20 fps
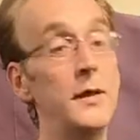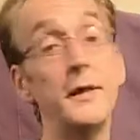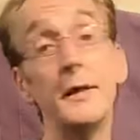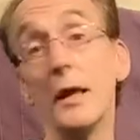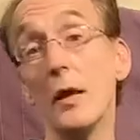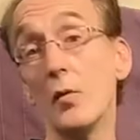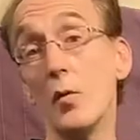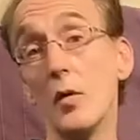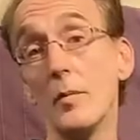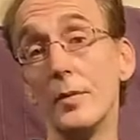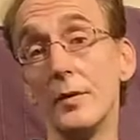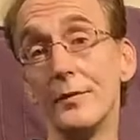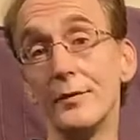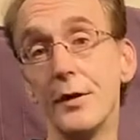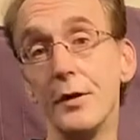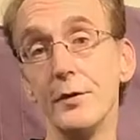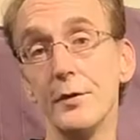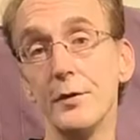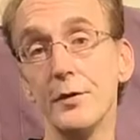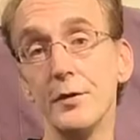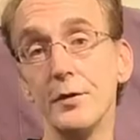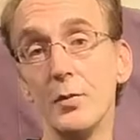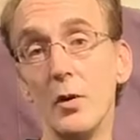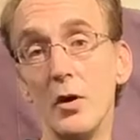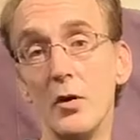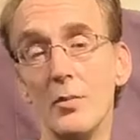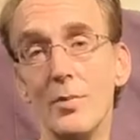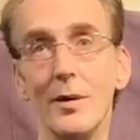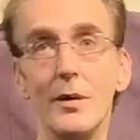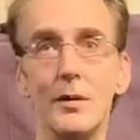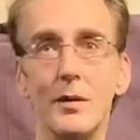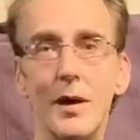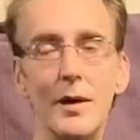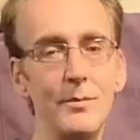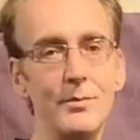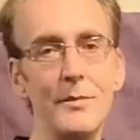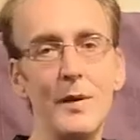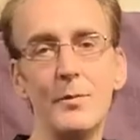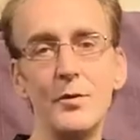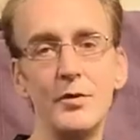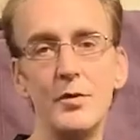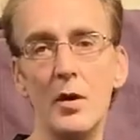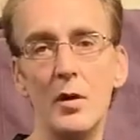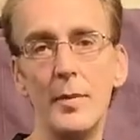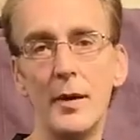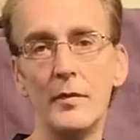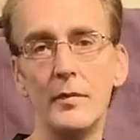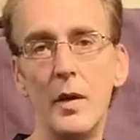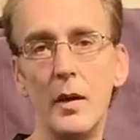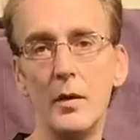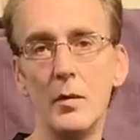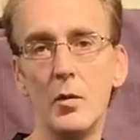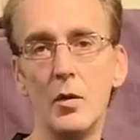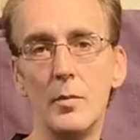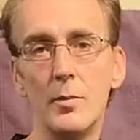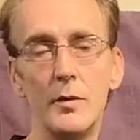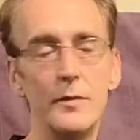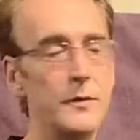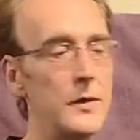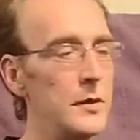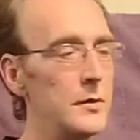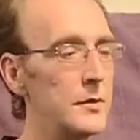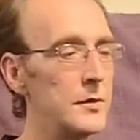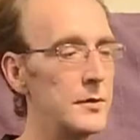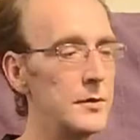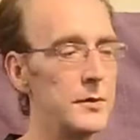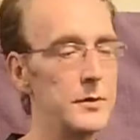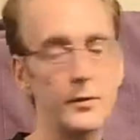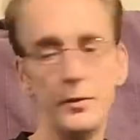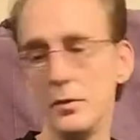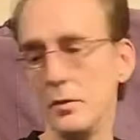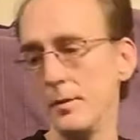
You can get waterproof trousers as well, but I'm just not a big fan of waterproof trousers.